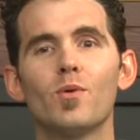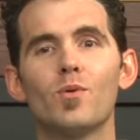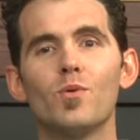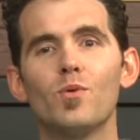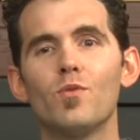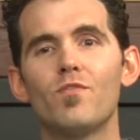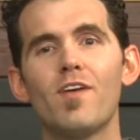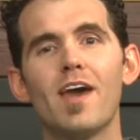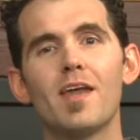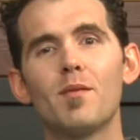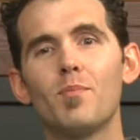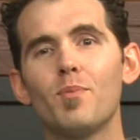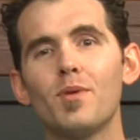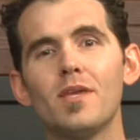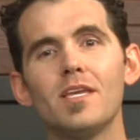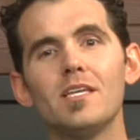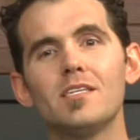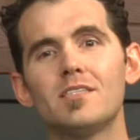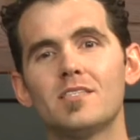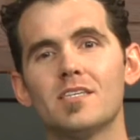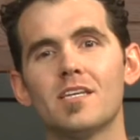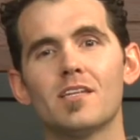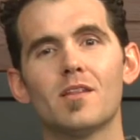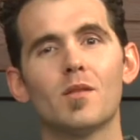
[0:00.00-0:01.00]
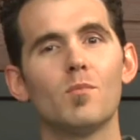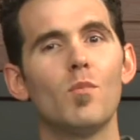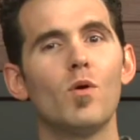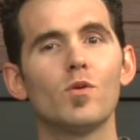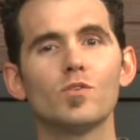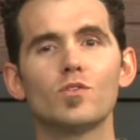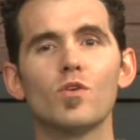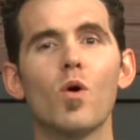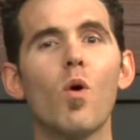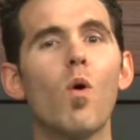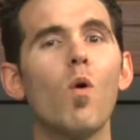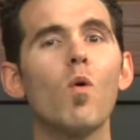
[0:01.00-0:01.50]
who've had peace in the
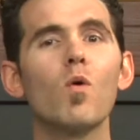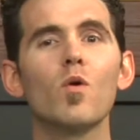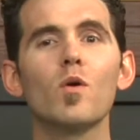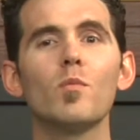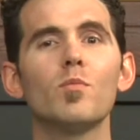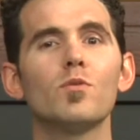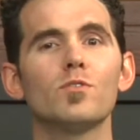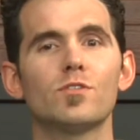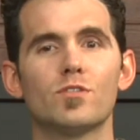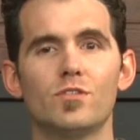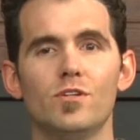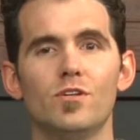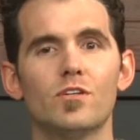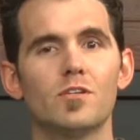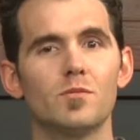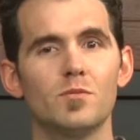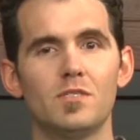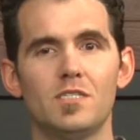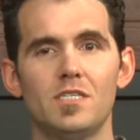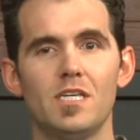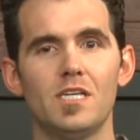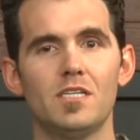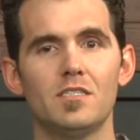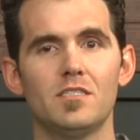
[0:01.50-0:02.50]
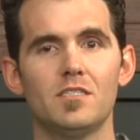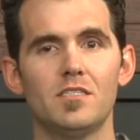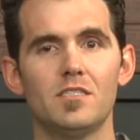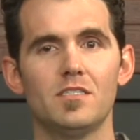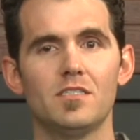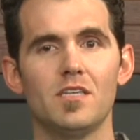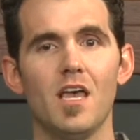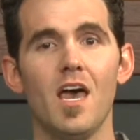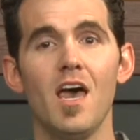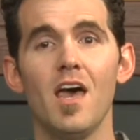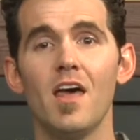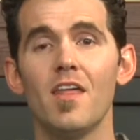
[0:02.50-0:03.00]
most horrible
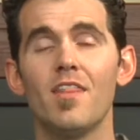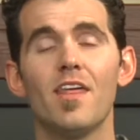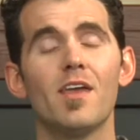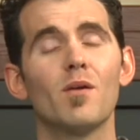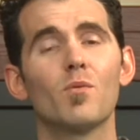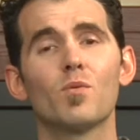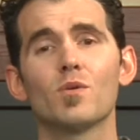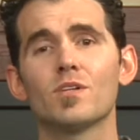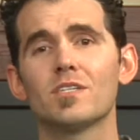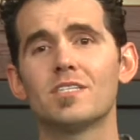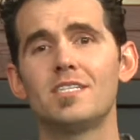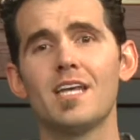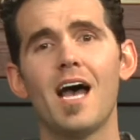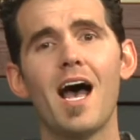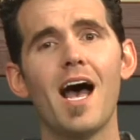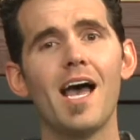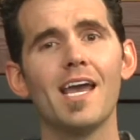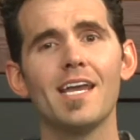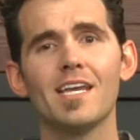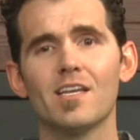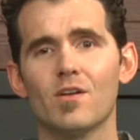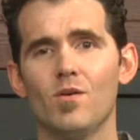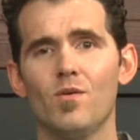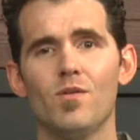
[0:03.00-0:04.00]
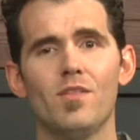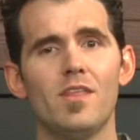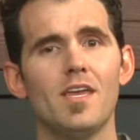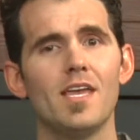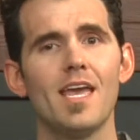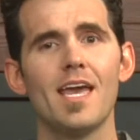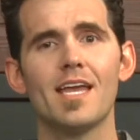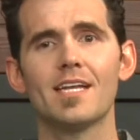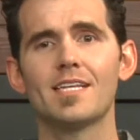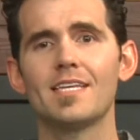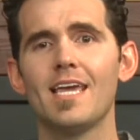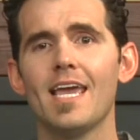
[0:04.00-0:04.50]
circumstances. They were dying or they
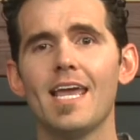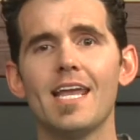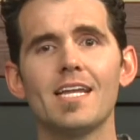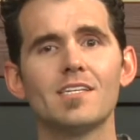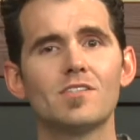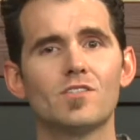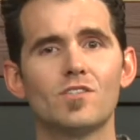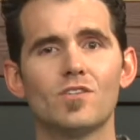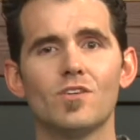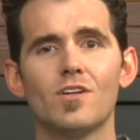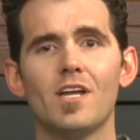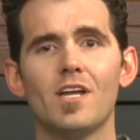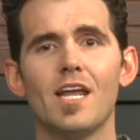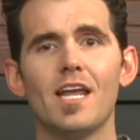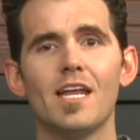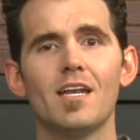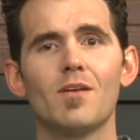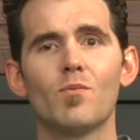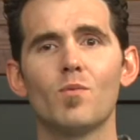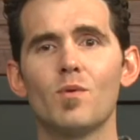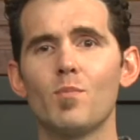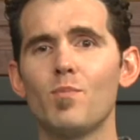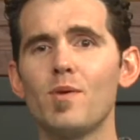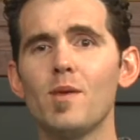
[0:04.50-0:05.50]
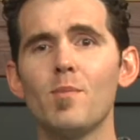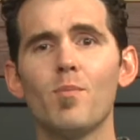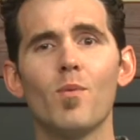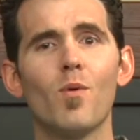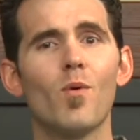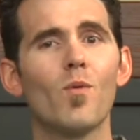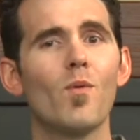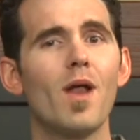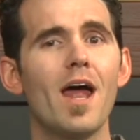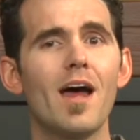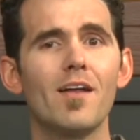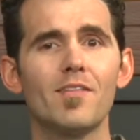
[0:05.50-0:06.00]
had cancer, and when people
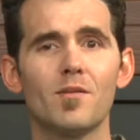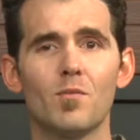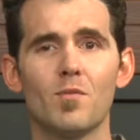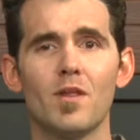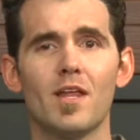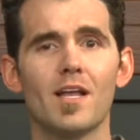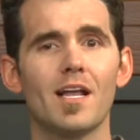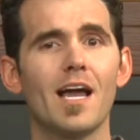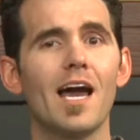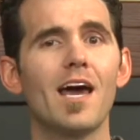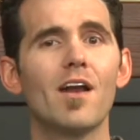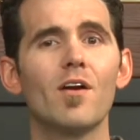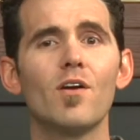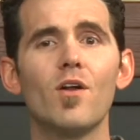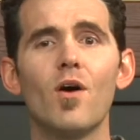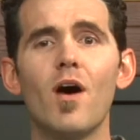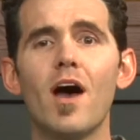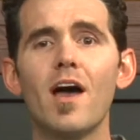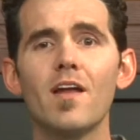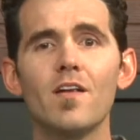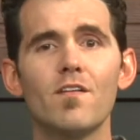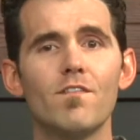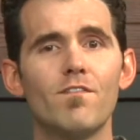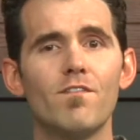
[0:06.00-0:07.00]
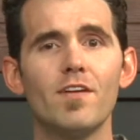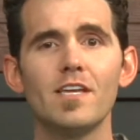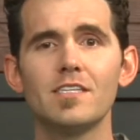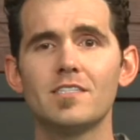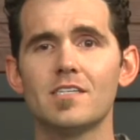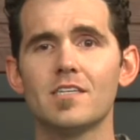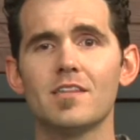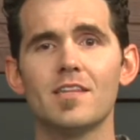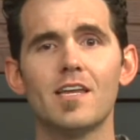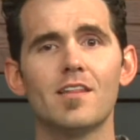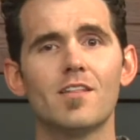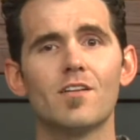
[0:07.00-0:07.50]
around them are like, I don't know how you're
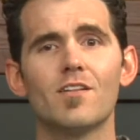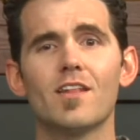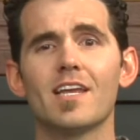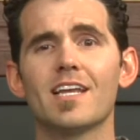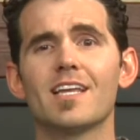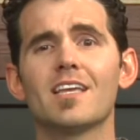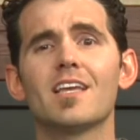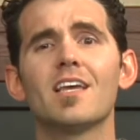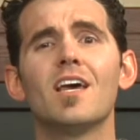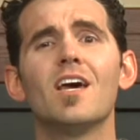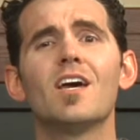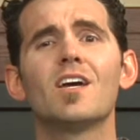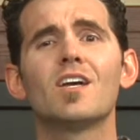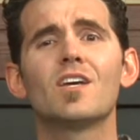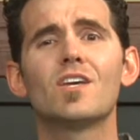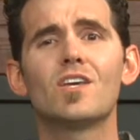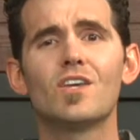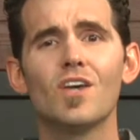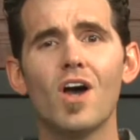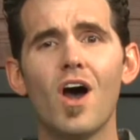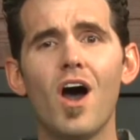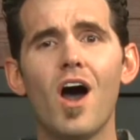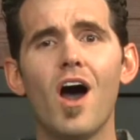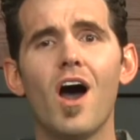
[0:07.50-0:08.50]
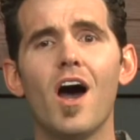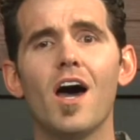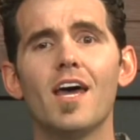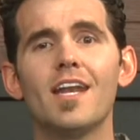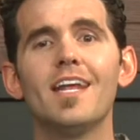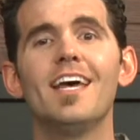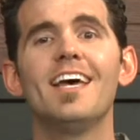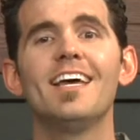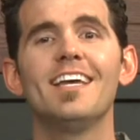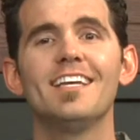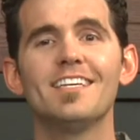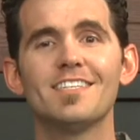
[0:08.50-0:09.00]
facing that, they're like,
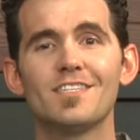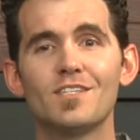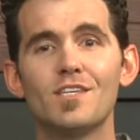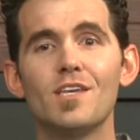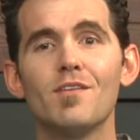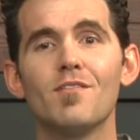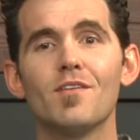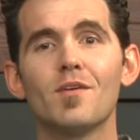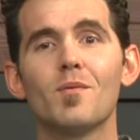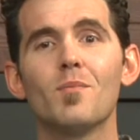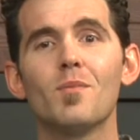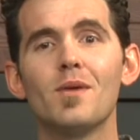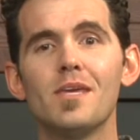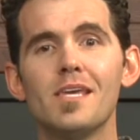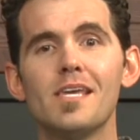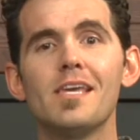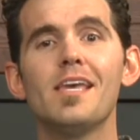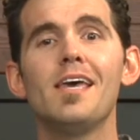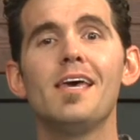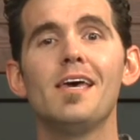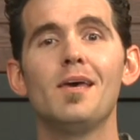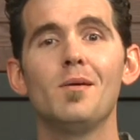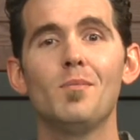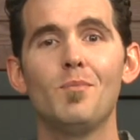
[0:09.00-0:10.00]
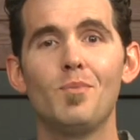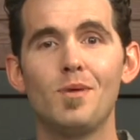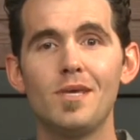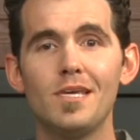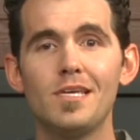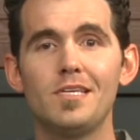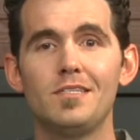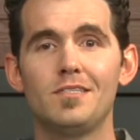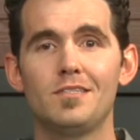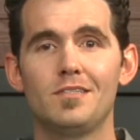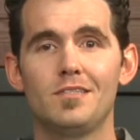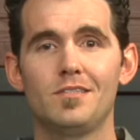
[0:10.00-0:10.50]
God is giving me
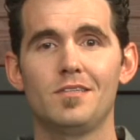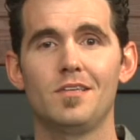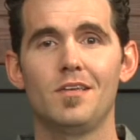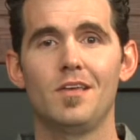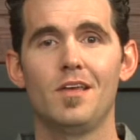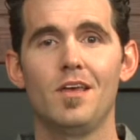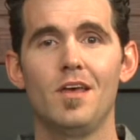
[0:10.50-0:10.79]
peace.